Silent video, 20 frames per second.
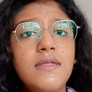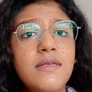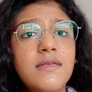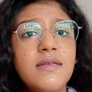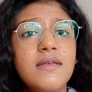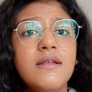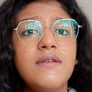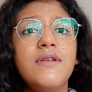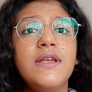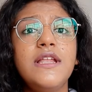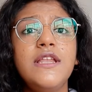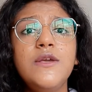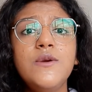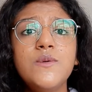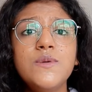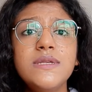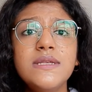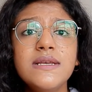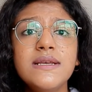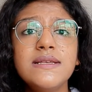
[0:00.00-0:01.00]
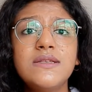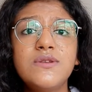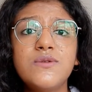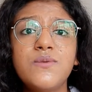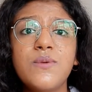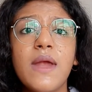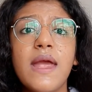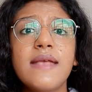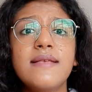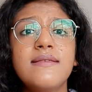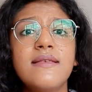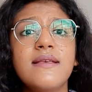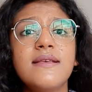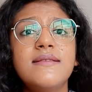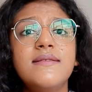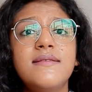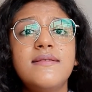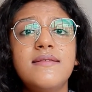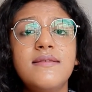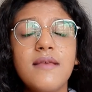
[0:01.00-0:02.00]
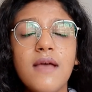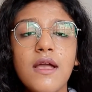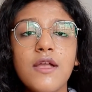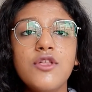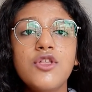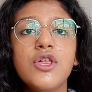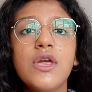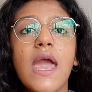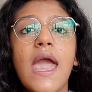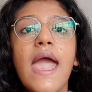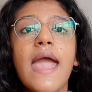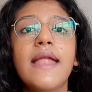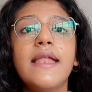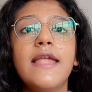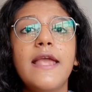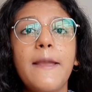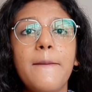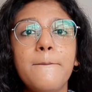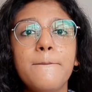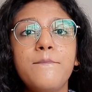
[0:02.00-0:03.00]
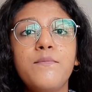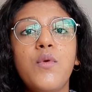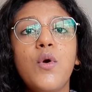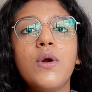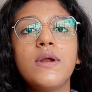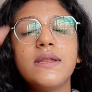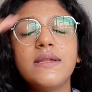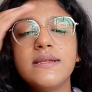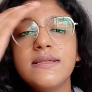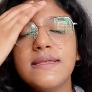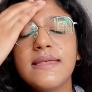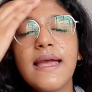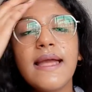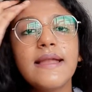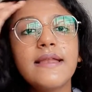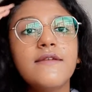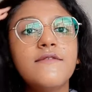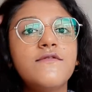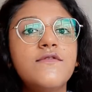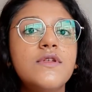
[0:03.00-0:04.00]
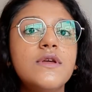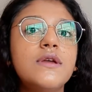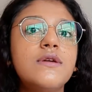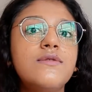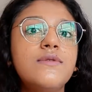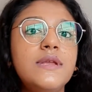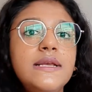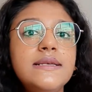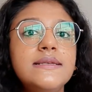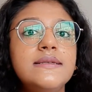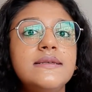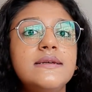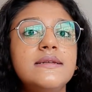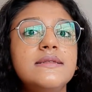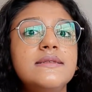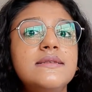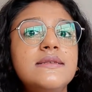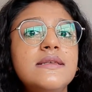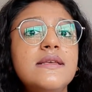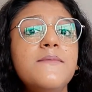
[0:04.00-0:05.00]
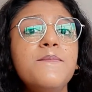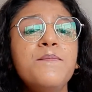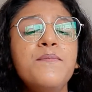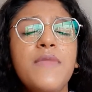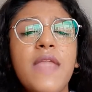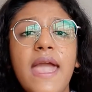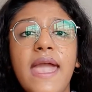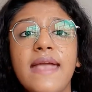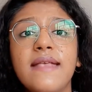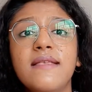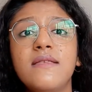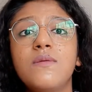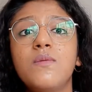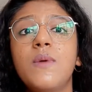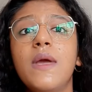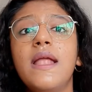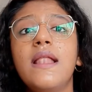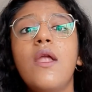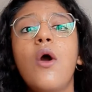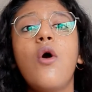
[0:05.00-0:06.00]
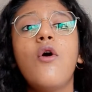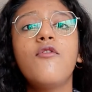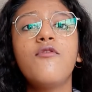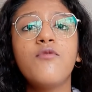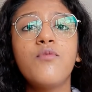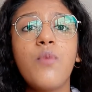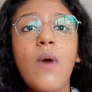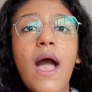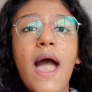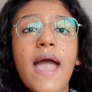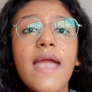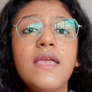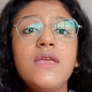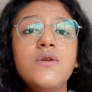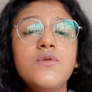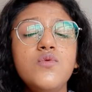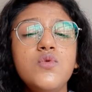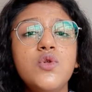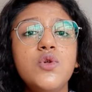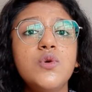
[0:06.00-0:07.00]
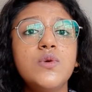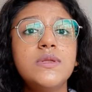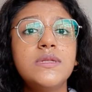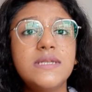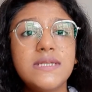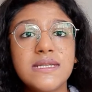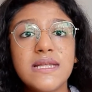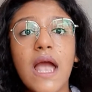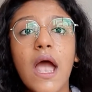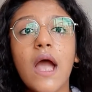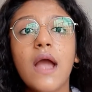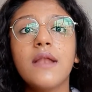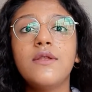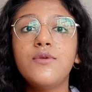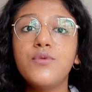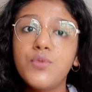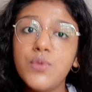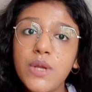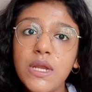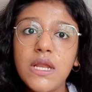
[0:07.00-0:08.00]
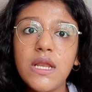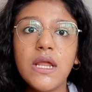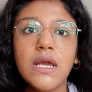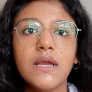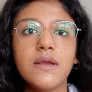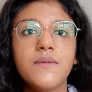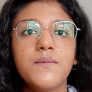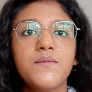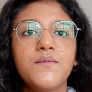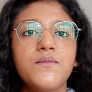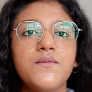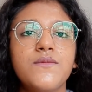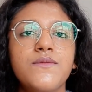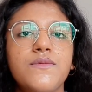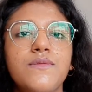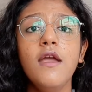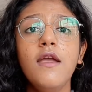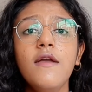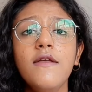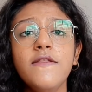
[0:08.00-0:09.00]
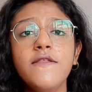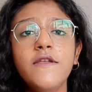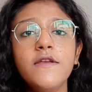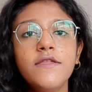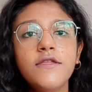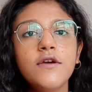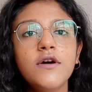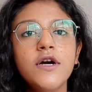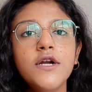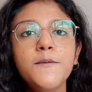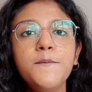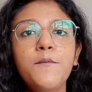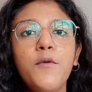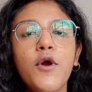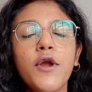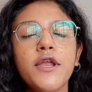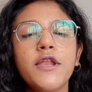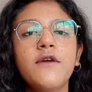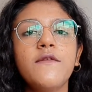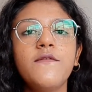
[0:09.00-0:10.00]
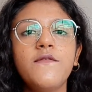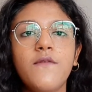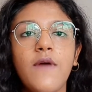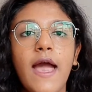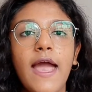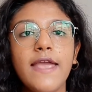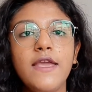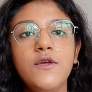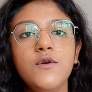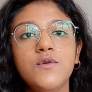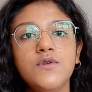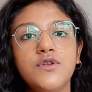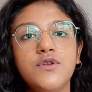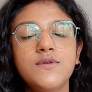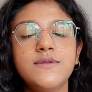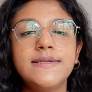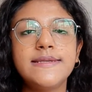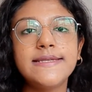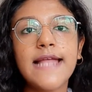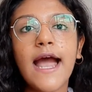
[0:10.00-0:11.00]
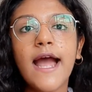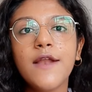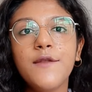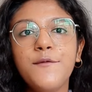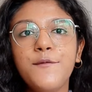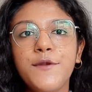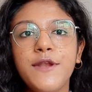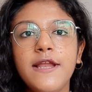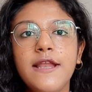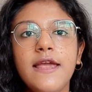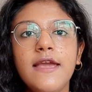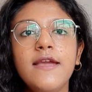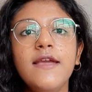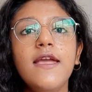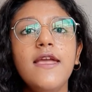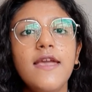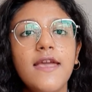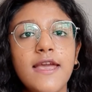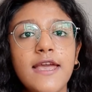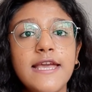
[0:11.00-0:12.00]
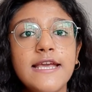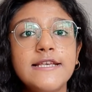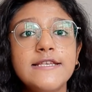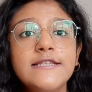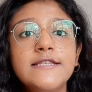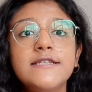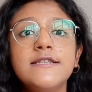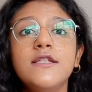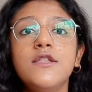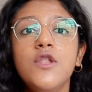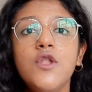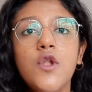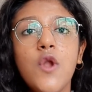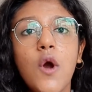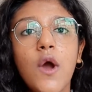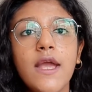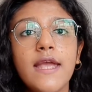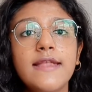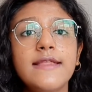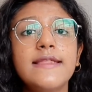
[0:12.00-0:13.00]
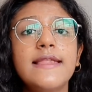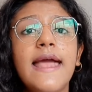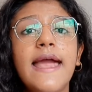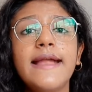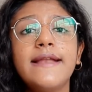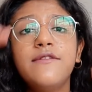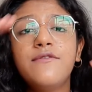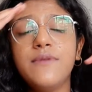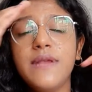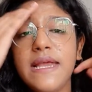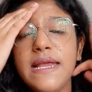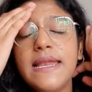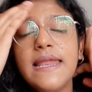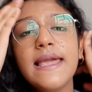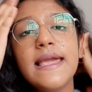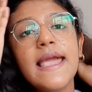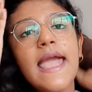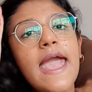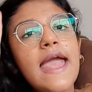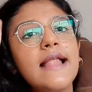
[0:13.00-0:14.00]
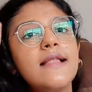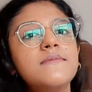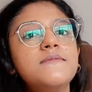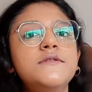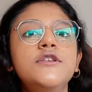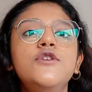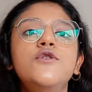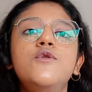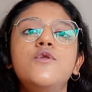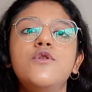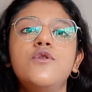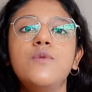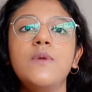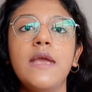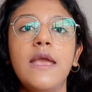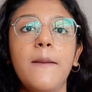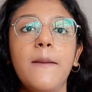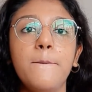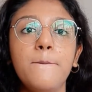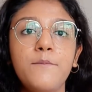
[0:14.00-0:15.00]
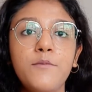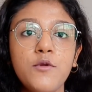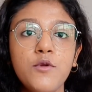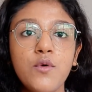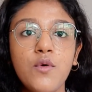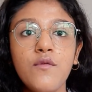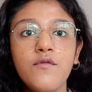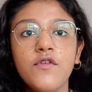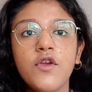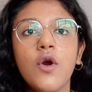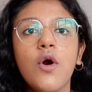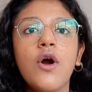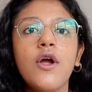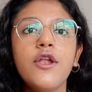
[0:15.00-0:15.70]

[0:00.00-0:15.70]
reducing stress is such an important scientific reasons as well of why you should start reading. The third point of why you should start reading is that reading helps you to improve your